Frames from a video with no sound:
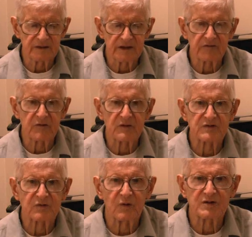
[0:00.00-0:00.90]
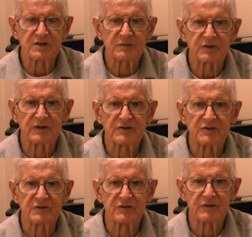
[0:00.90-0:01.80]
Thank you very much for watching Plain
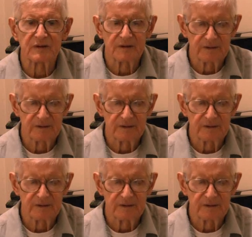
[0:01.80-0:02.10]
Truth.